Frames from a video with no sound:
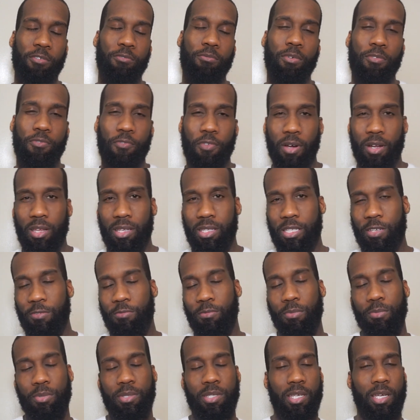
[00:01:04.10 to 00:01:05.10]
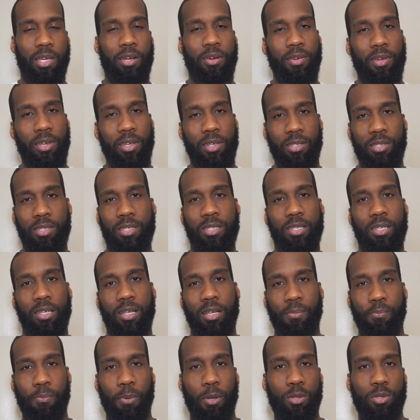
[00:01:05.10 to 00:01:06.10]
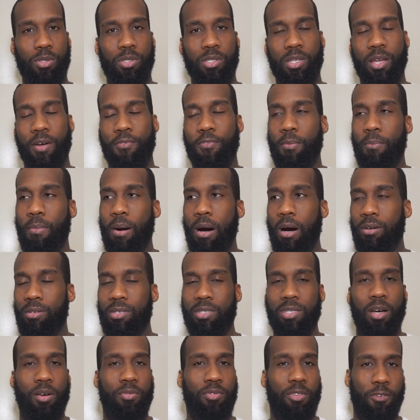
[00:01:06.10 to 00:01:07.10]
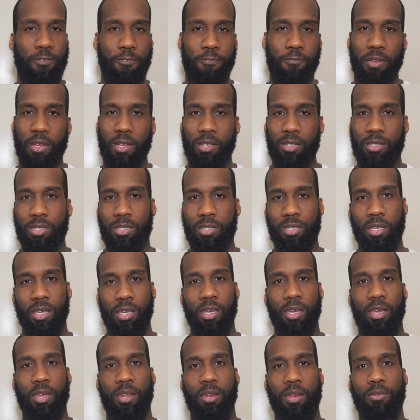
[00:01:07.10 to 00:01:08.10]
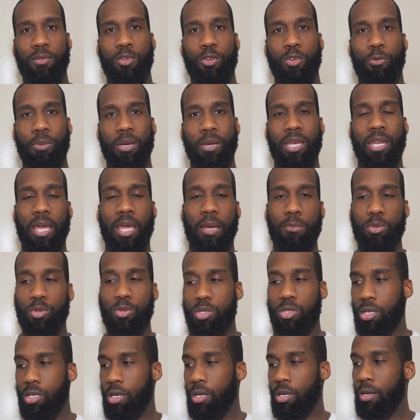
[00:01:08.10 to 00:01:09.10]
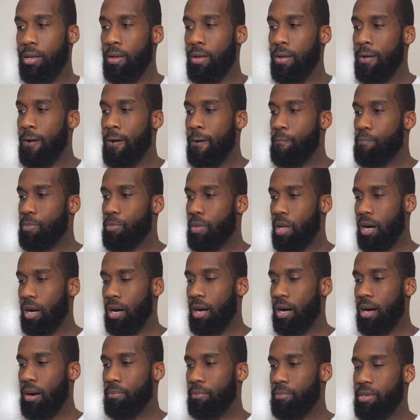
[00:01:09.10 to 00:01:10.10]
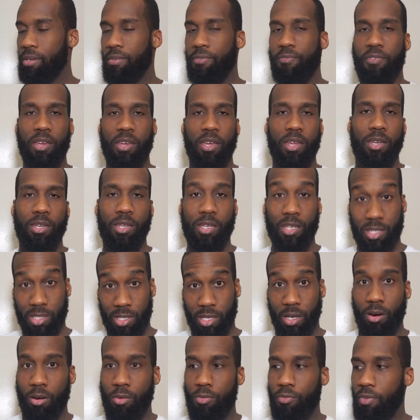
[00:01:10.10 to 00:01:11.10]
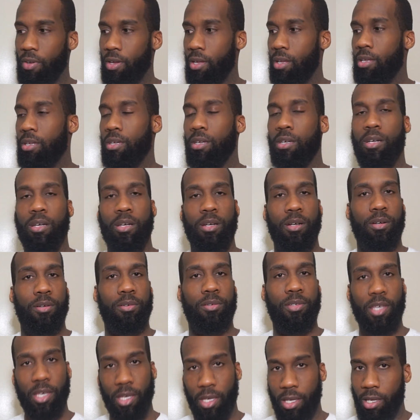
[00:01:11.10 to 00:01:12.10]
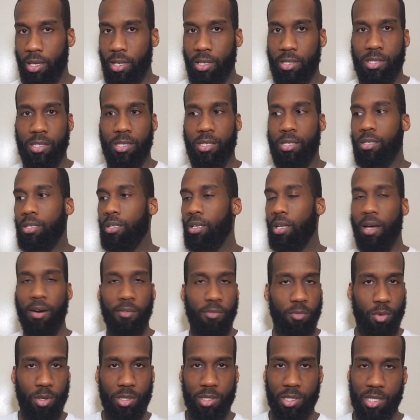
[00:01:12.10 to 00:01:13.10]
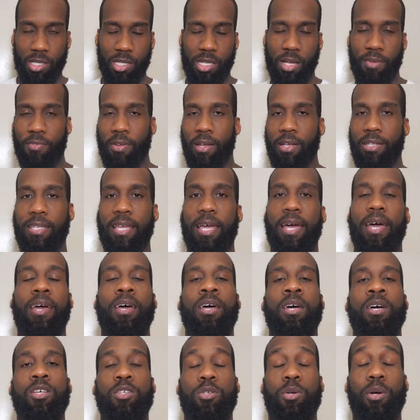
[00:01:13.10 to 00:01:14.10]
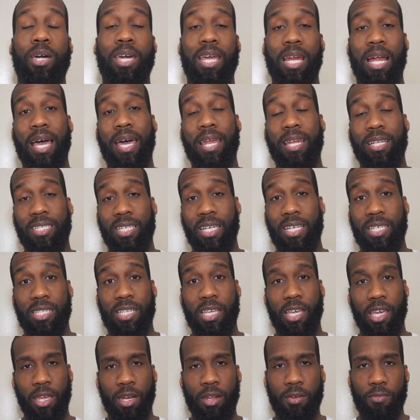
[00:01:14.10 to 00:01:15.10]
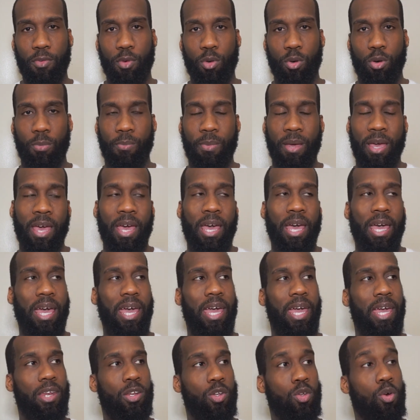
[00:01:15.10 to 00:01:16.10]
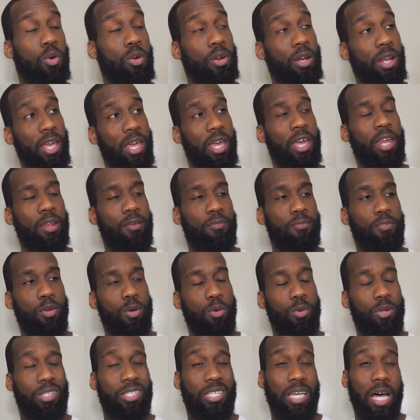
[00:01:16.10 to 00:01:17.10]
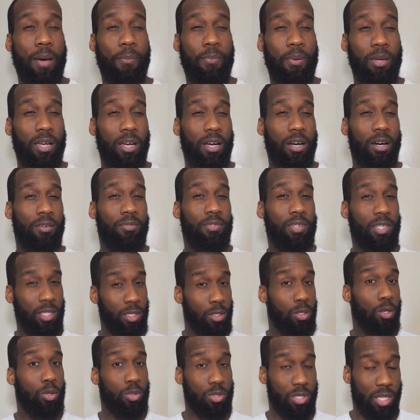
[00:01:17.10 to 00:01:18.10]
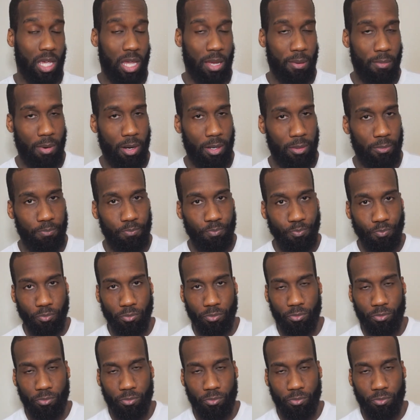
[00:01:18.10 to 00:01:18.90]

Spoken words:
of them are funny, some of them serious. Post stuff about self-defense and, you know, being able to defend yourself and your kids and your loved ones and stuff like that. So again, I had a chance to interview him, and during the interview, the topic of egos came up.